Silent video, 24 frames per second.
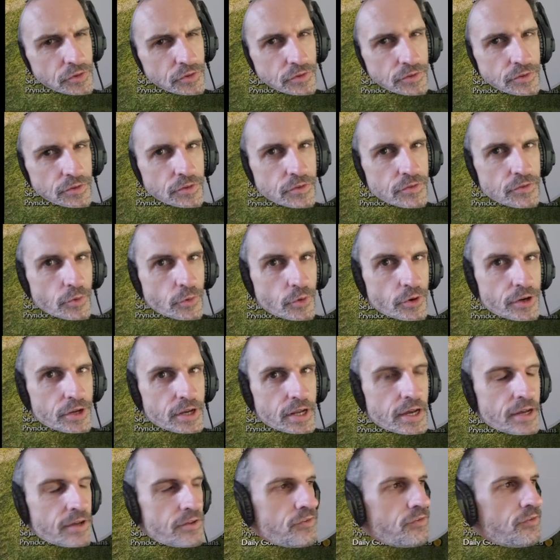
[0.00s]
he's
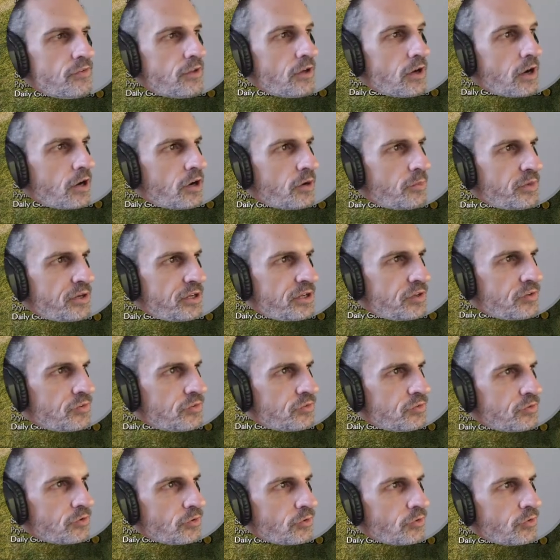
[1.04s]
disorganized, the army is,
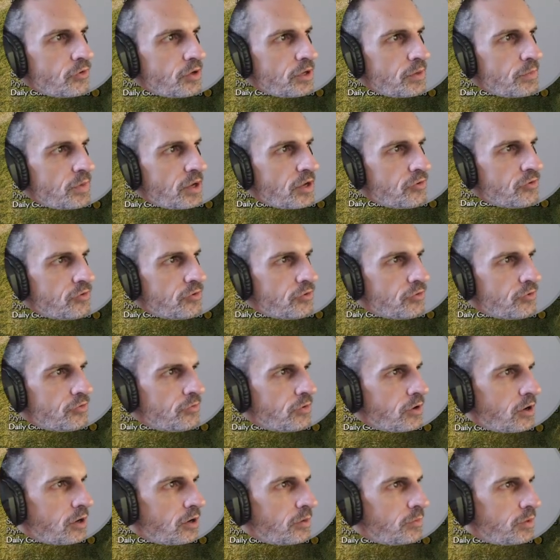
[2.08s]
so it makes your
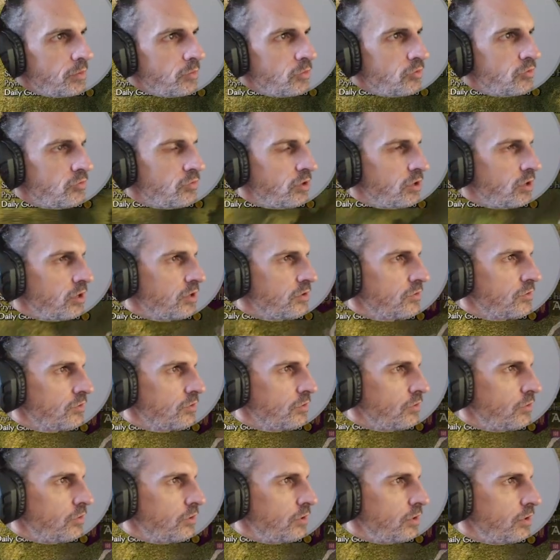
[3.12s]
army move a lot
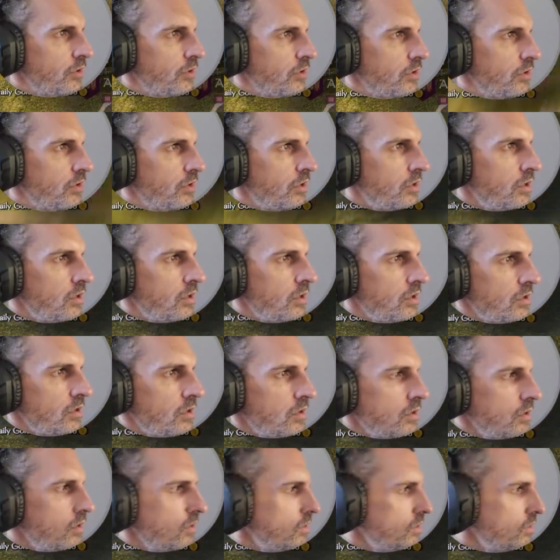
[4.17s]
slower.
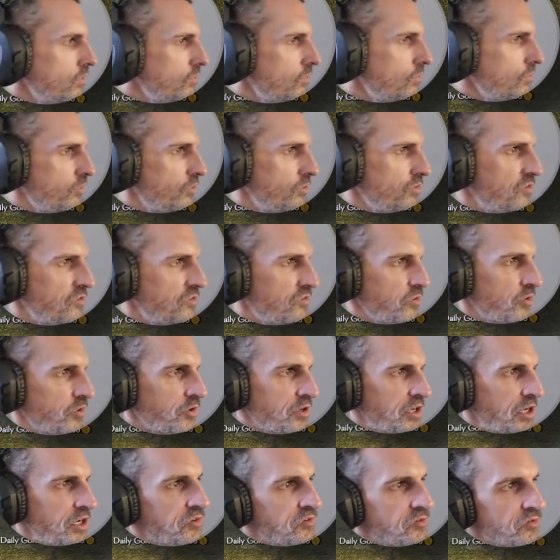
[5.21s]
So you're
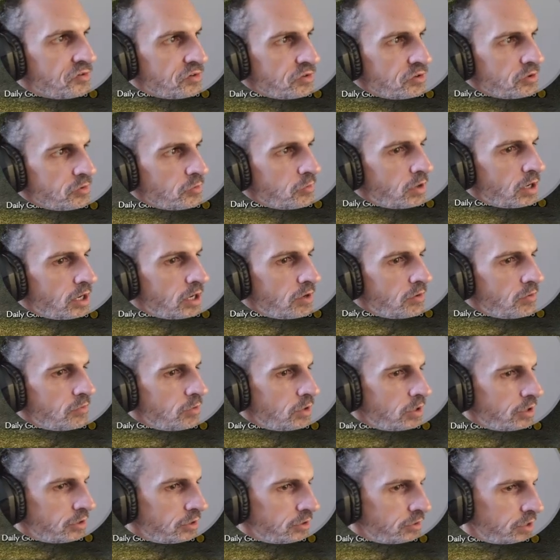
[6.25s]
disorganized for a little while
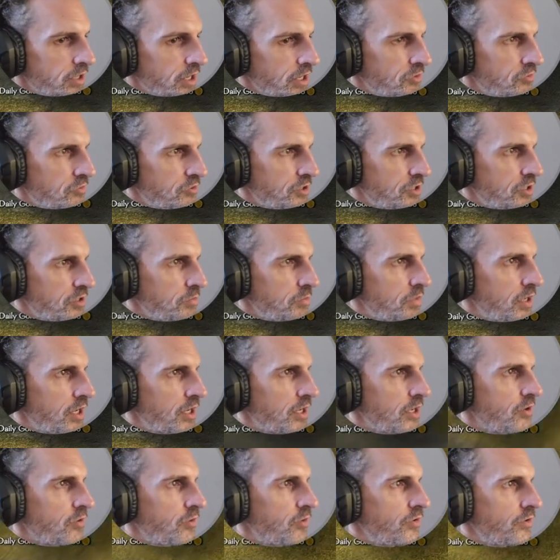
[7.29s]
your guys are getting
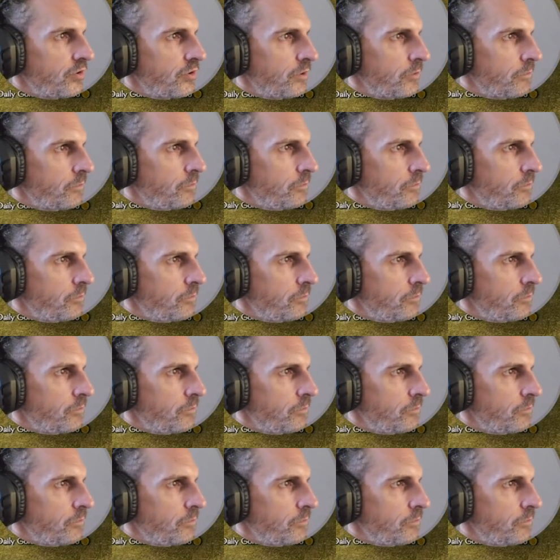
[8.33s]
back in order.